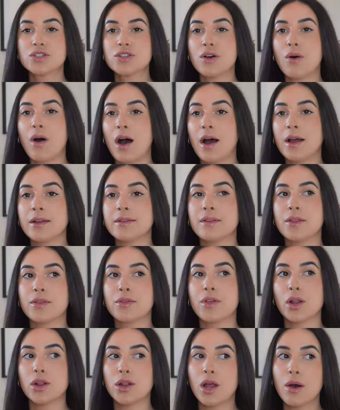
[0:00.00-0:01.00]
So on
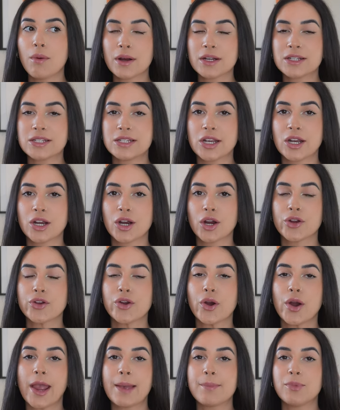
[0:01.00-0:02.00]
the lower tier,
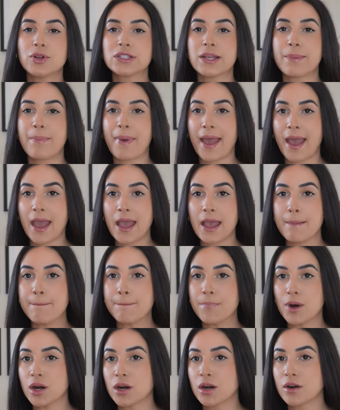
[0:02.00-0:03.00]
you're able to
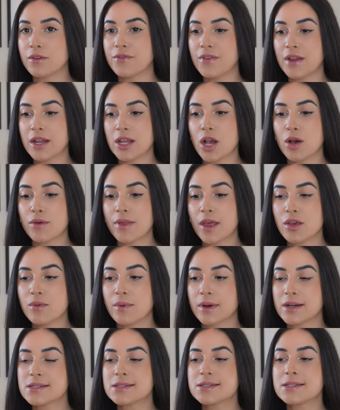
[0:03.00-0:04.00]
pay per video that you
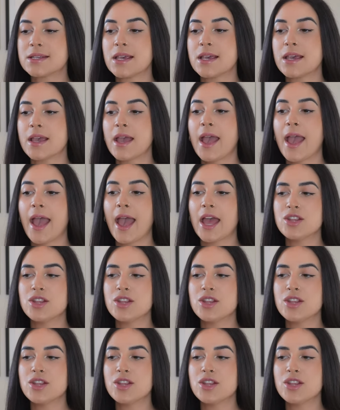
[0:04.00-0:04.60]
wanna see,